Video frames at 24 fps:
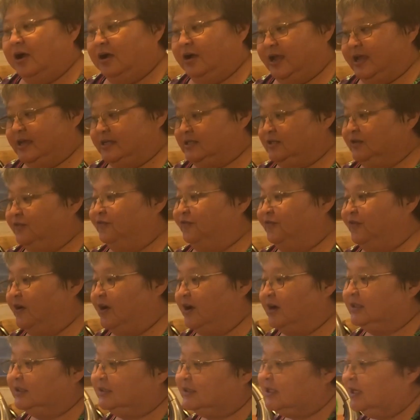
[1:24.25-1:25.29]
Okay, so
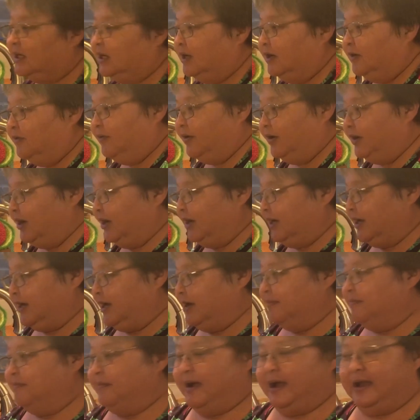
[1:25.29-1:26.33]
first we're gonna
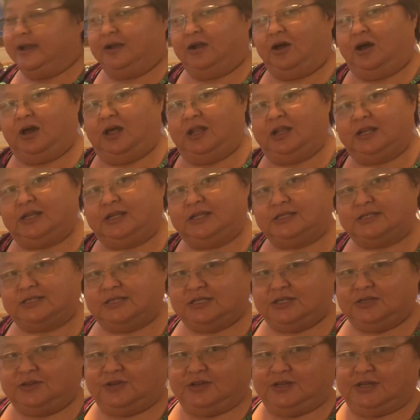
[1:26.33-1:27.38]
combine all of these
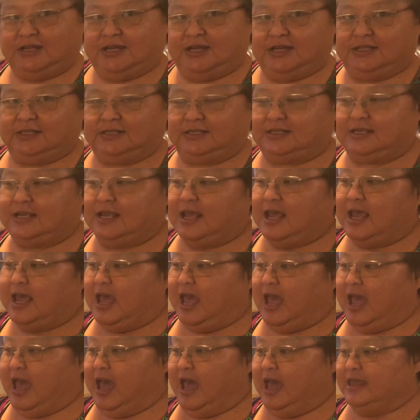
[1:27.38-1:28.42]
ingredients,
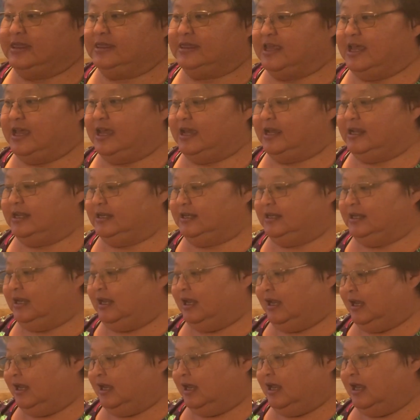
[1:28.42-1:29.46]
and
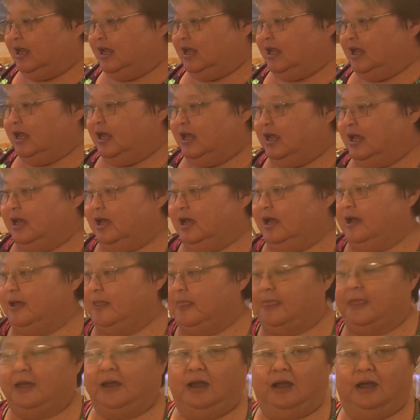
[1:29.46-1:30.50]
then
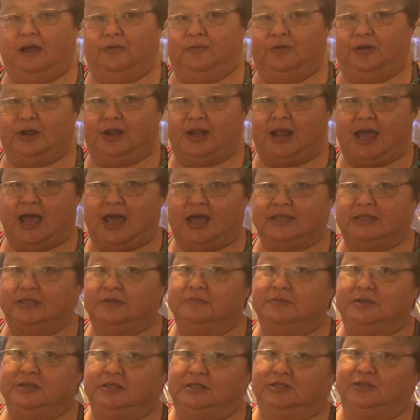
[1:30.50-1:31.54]
we're gonna add
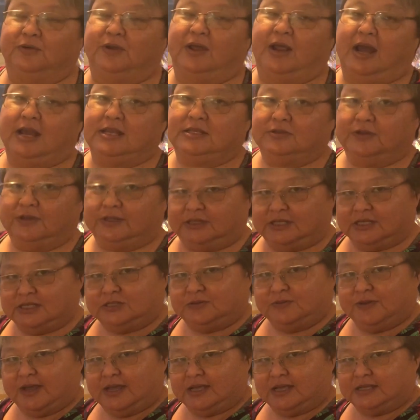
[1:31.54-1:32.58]
the meat to it. I do it
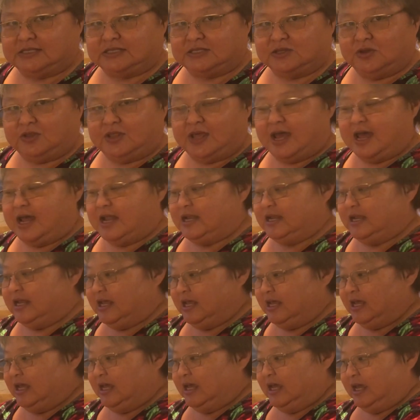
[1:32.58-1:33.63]
this way so that
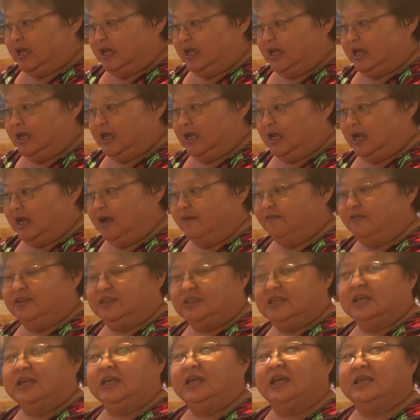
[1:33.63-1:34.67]

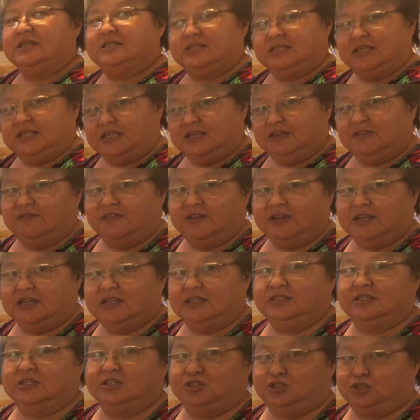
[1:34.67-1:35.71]
everything gets
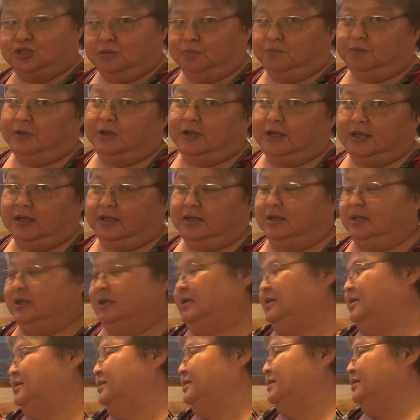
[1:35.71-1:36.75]
evenly distributed.
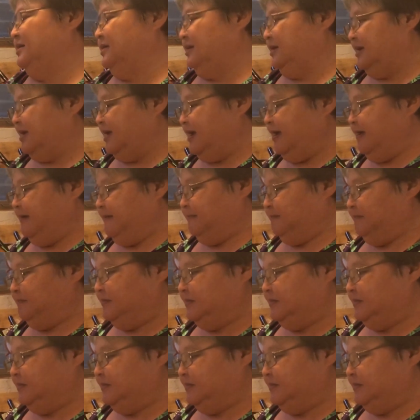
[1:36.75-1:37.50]
Okay,